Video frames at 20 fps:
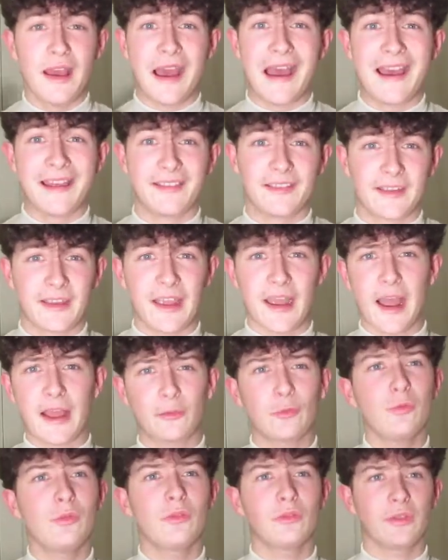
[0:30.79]
and
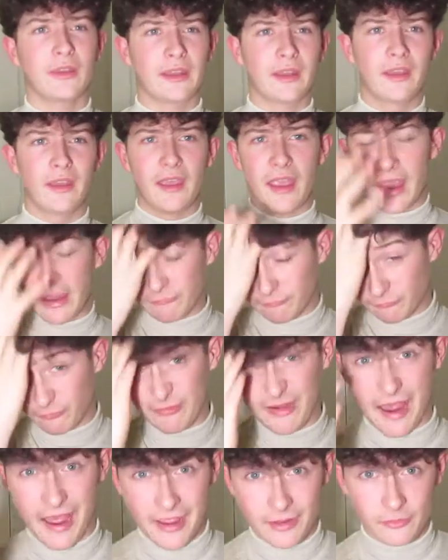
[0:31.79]
I don't like it um,
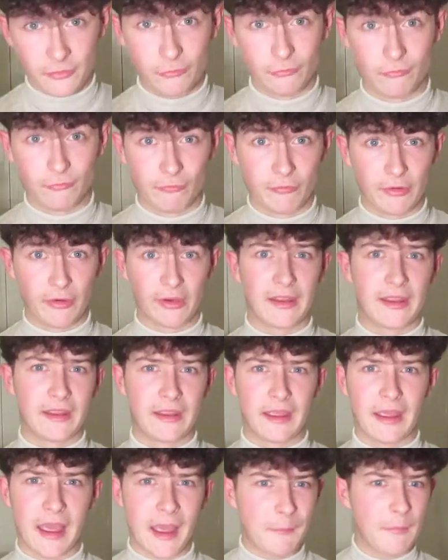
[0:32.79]
actually really
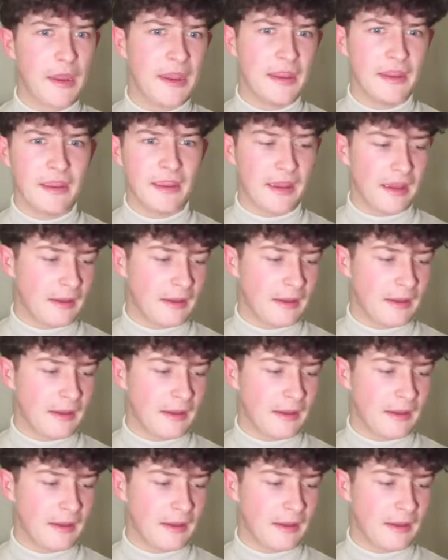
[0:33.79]
hit me